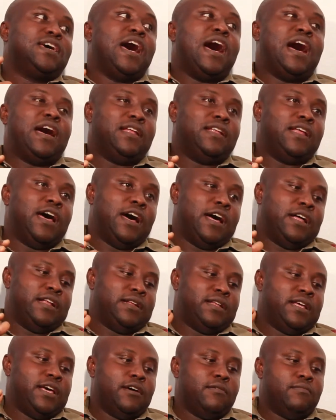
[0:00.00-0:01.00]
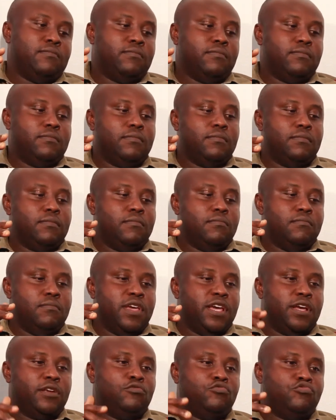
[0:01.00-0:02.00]
and
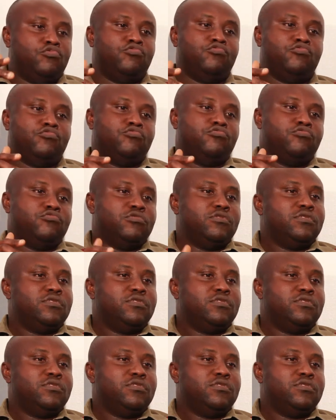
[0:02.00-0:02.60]
make do